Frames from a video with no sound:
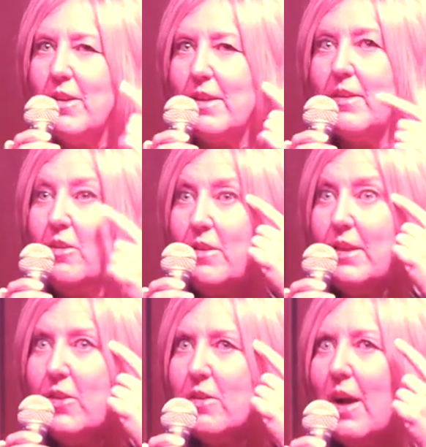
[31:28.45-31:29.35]
go, "You
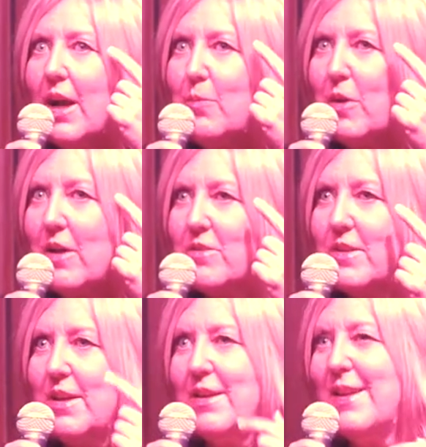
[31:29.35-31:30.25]
need your eyebrows
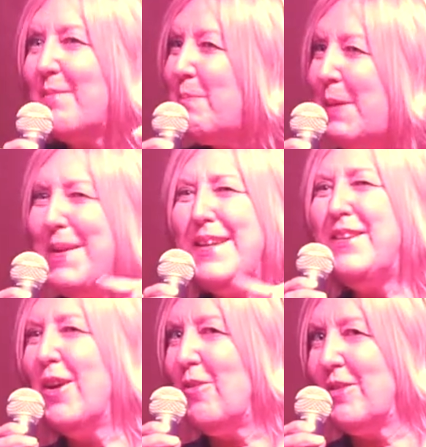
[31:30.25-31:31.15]
done," and maybe I
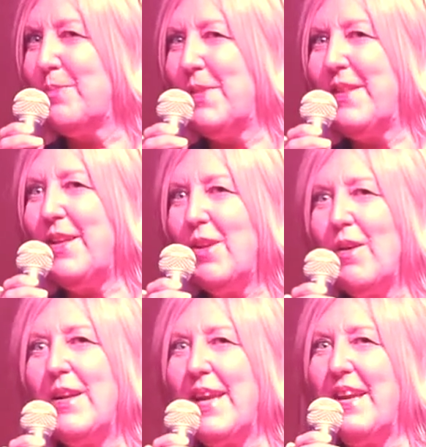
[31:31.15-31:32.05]
don't, but they know
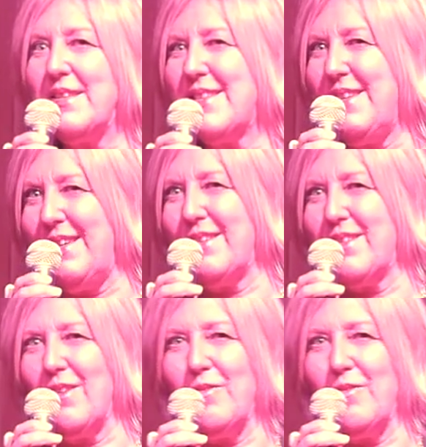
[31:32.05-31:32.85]
I can't see, so.